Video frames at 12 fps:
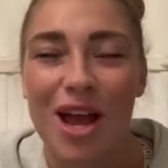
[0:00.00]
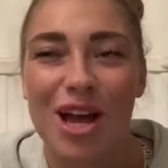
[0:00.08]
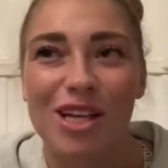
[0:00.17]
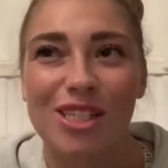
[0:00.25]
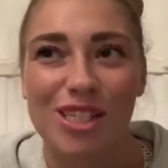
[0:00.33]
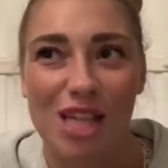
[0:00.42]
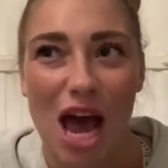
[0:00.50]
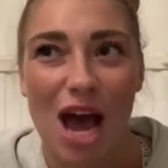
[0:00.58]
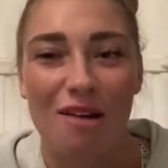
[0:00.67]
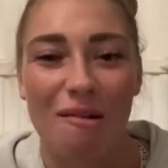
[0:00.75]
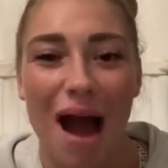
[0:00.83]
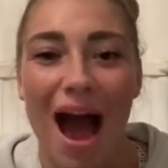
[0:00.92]

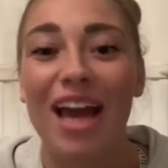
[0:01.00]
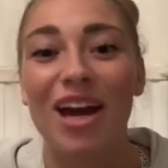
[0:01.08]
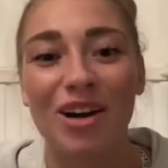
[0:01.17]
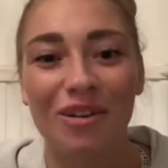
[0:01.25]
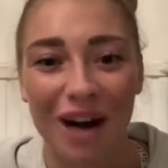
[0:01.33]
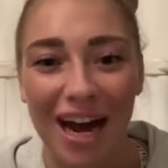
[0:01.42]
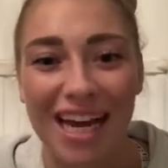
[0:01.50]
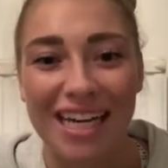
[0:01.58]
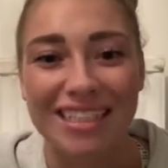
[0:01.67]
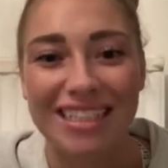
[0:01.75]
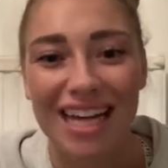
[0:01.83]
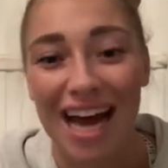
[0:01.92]
So I
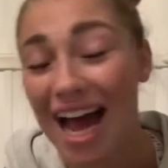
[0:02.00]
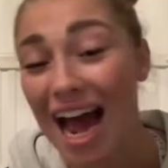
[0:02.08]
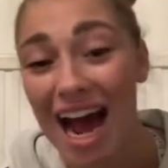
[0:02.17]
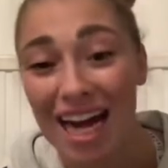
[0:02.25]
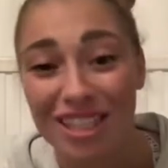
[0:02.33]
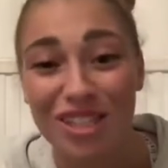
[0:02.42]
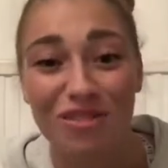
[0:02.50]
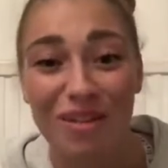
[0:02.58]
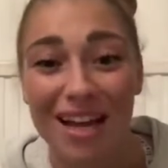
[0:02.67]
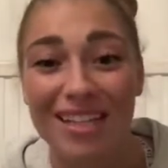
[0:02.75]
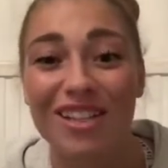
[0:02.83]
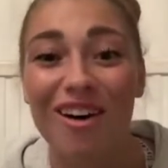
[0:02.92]
inquired. I had to
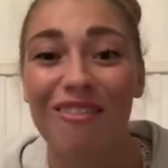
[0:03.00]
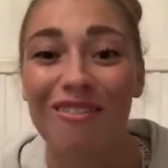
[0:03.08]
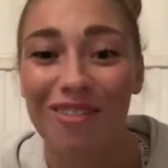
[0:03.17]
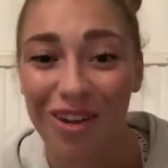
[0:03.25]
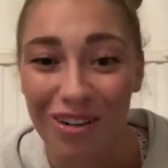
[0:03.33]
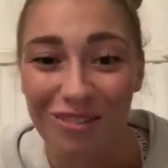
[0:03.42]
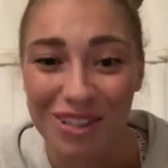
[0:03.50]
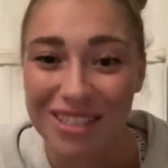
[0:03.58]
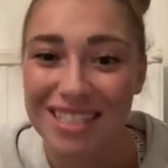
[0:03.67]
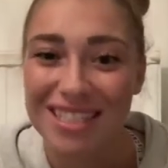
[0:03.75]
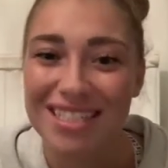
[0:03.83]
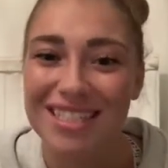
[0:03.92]
wait 4
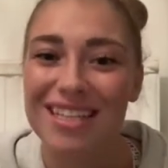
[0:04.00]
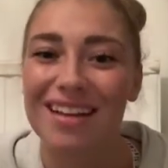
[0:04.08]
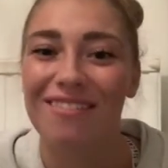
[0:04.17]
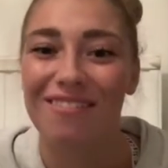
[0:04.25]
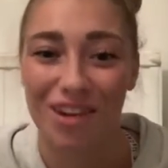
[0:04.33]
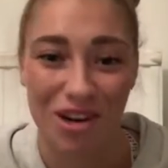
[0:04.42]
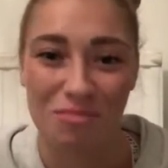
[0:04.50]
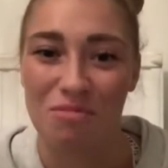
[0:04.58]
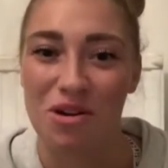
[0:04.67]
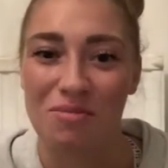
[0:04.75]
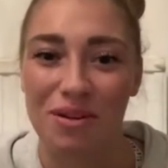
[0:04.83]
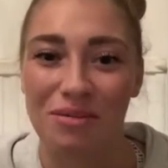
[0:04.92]
months for an
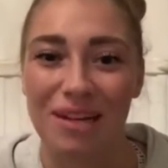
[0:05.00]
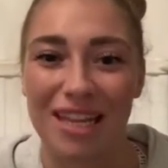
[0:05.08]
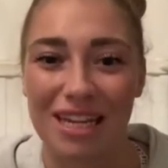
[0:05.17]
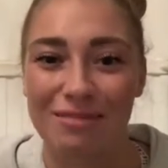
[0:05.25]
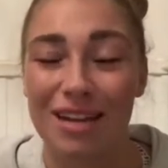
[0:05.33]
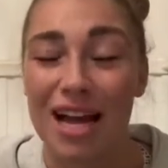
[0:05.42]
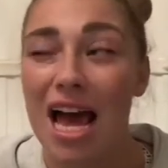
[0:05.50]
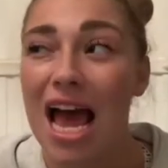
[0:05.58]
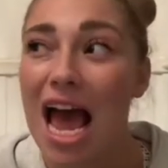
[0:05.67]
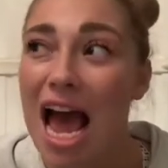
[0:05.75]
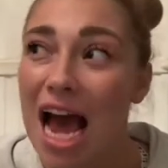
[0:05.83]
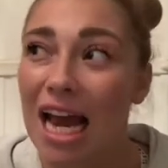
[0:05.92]
appointment with him,
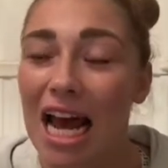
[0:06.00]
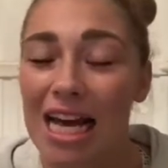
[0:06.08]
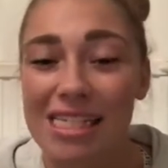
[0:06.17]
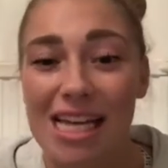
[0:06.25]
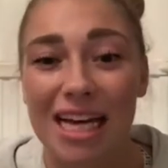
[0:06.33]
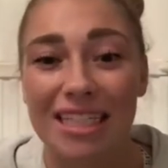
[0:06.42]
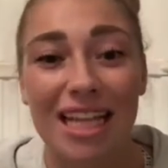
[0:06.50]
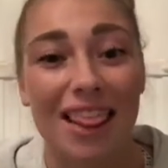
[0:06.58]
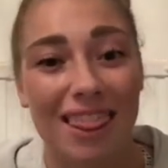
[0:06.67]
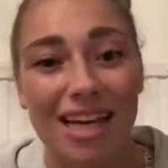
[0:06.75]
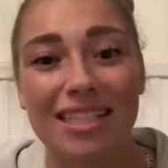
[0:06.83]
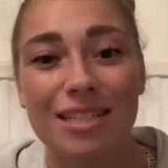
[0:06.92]
and I said,
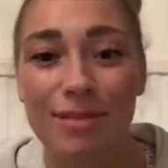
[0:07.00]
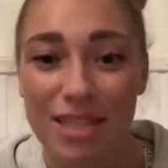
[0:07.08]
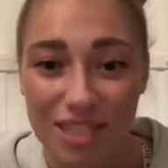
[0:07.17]
that speaks